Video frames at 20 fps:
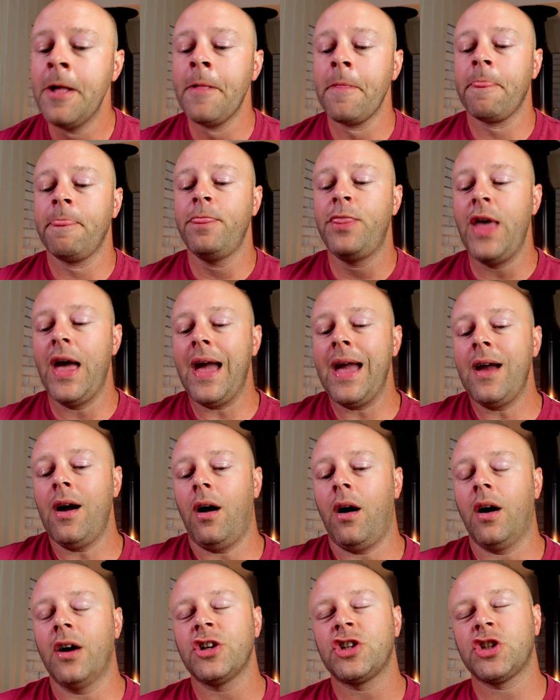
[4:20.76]
They
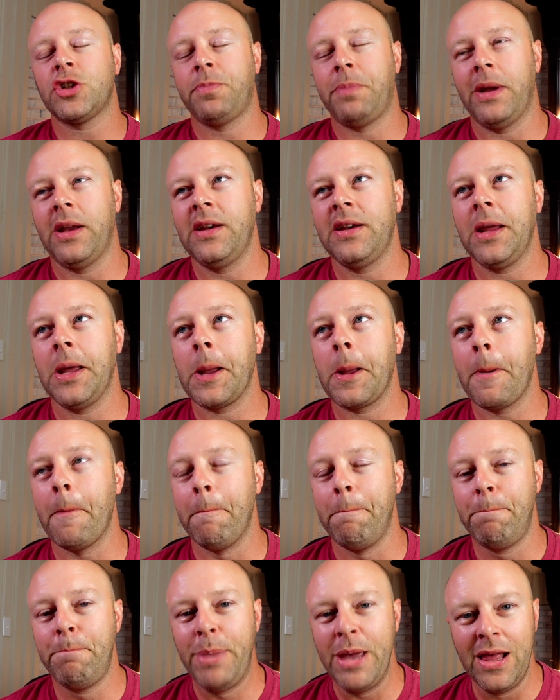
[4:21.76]
are
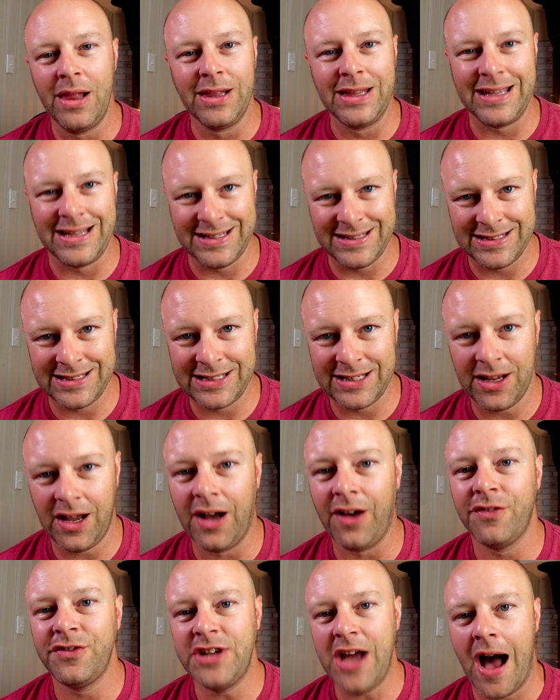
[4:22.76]
spending billions
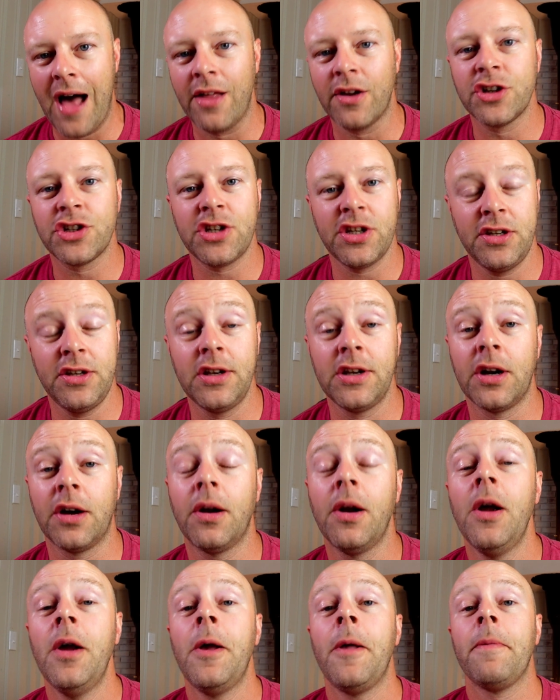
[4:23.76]
of dollars a
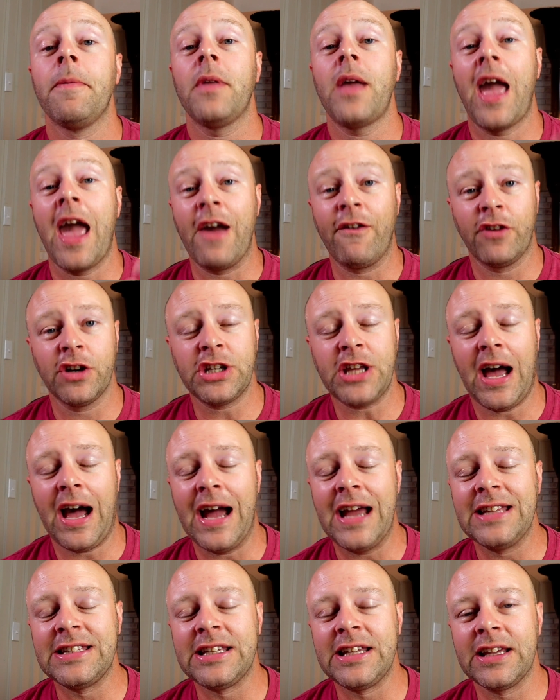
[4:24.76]
year
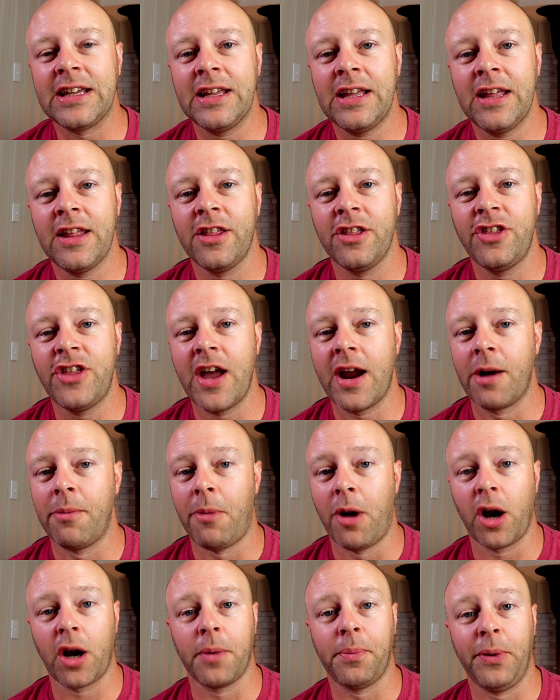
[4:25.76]
advertising their
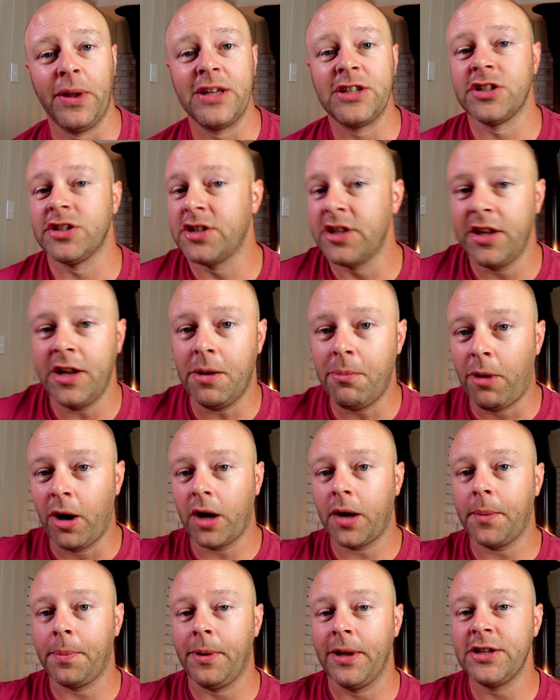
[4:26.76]
marketplaces, and their
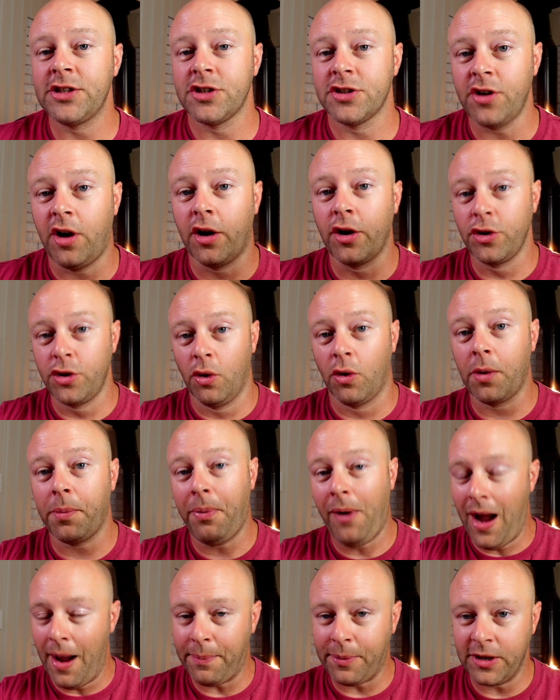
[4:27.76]
marketplaces are your
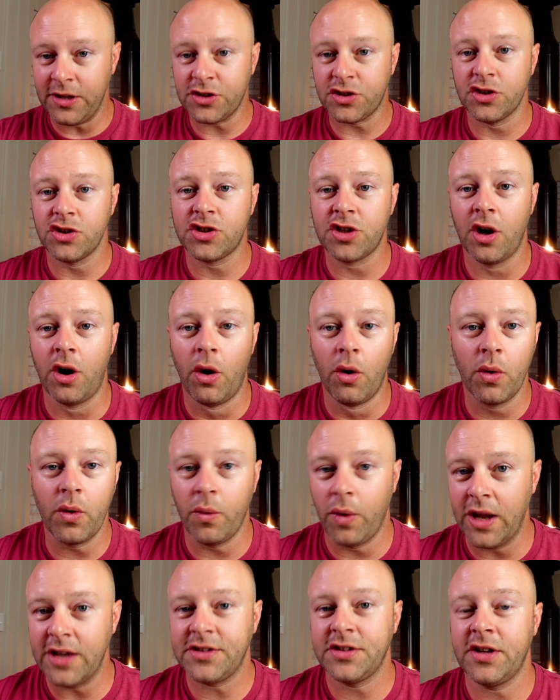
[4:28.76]
properties. And
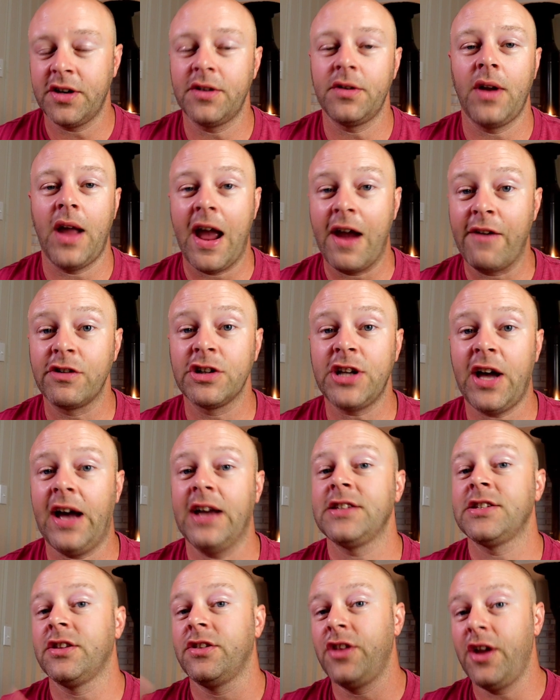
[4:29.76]
so as they're
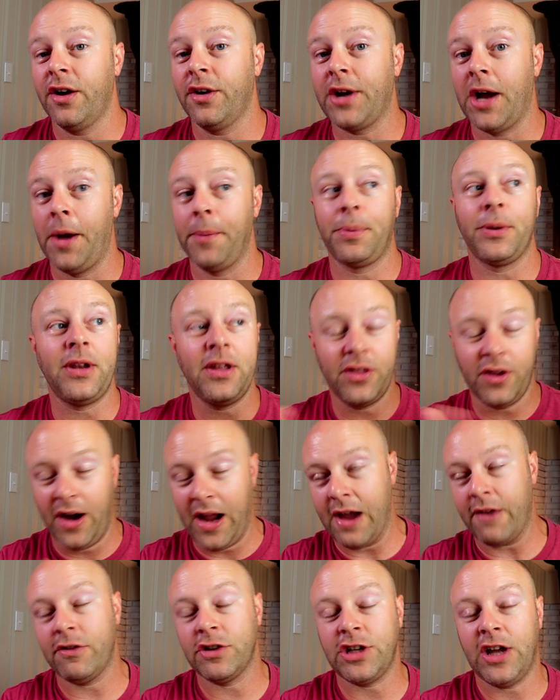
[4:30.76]
advertising their company, they're
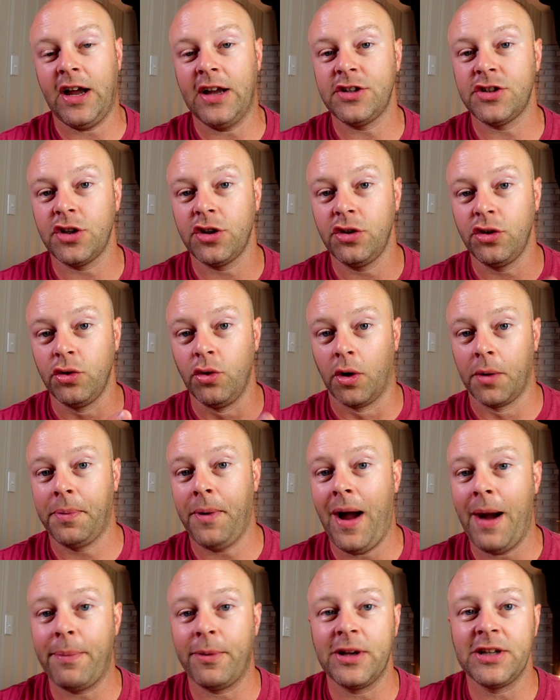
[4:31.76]
advertising your
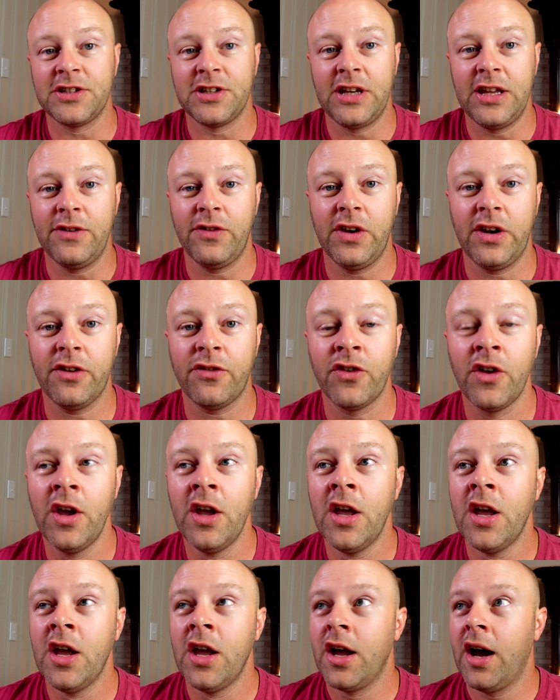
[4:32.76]
properties. And even if
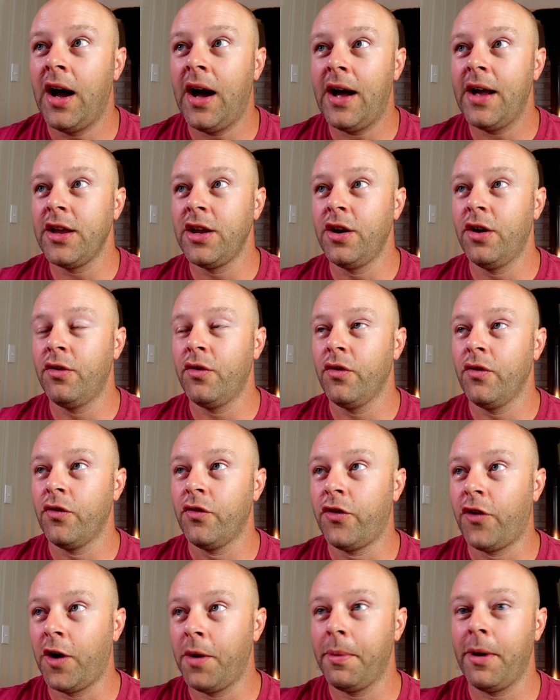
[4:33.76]

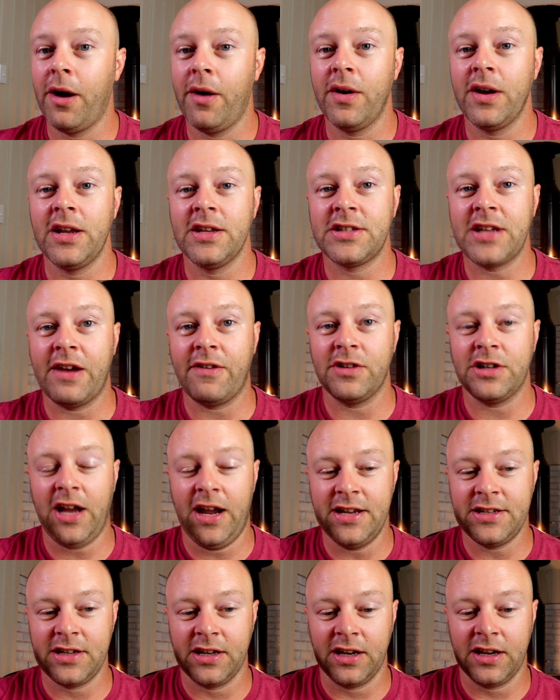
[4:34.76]
VRBO is
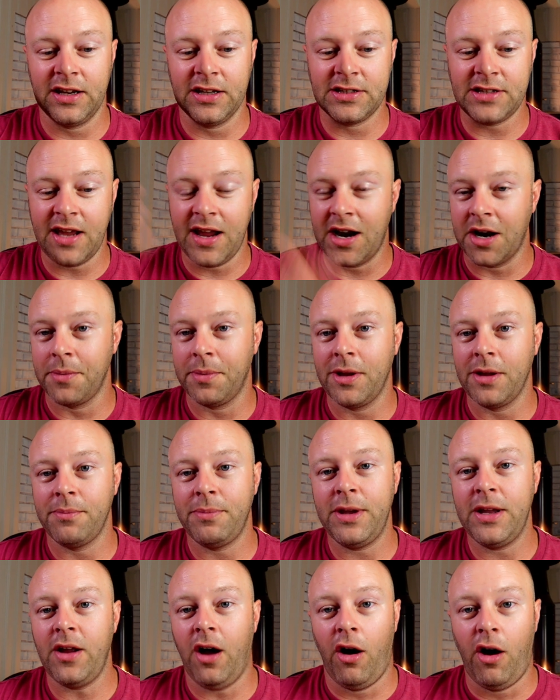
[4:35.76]
advertising against
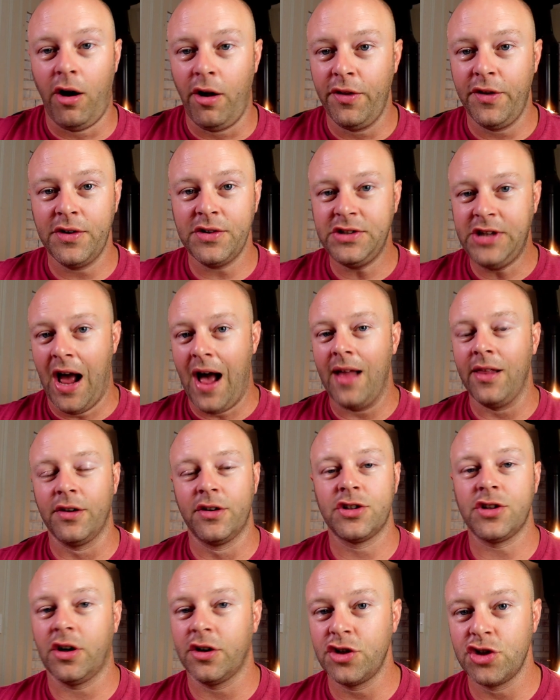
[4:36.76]
Airbnb, all those
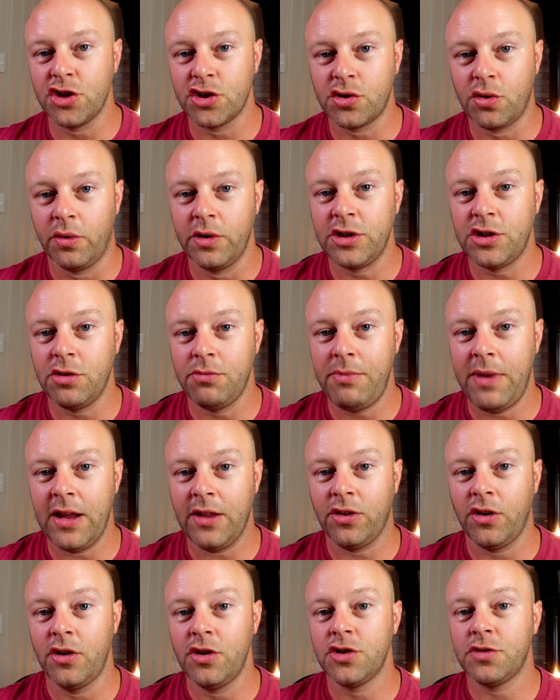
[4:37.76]
dollars are just going to
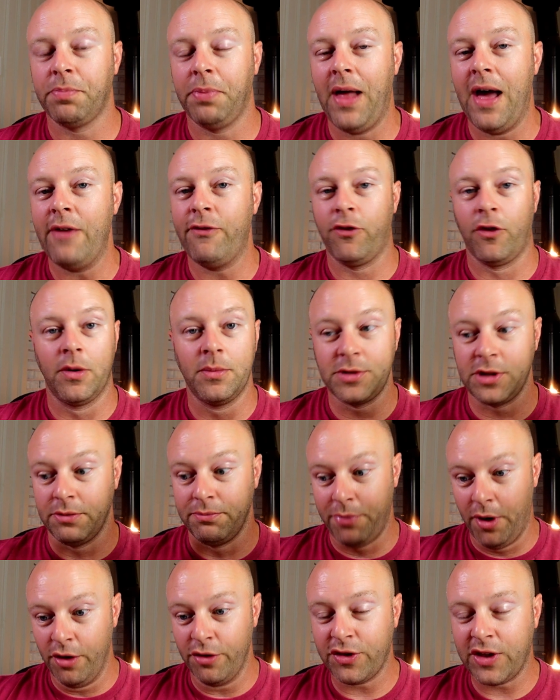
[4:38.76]
make those platforms in
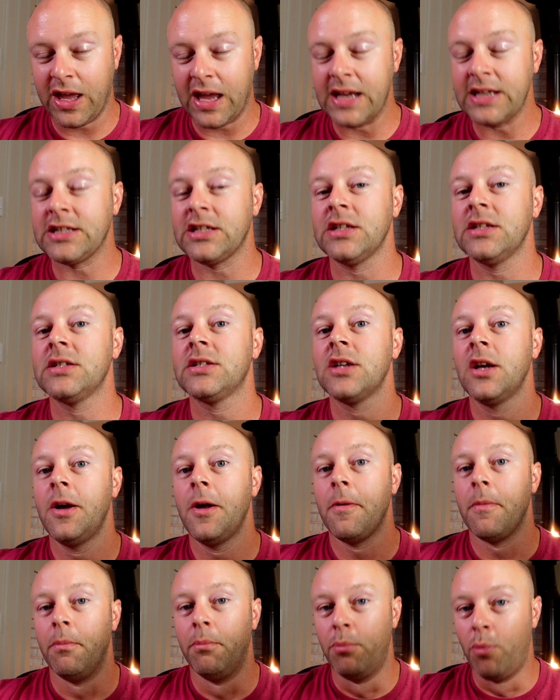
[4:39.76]
both cases
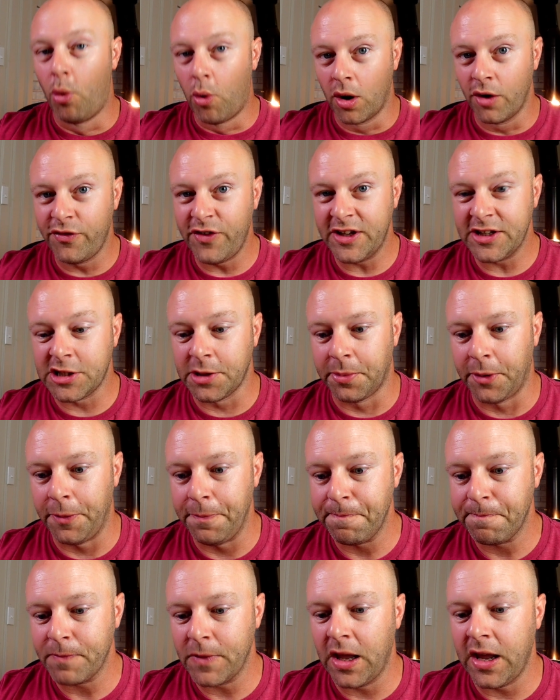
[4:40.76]
more visible.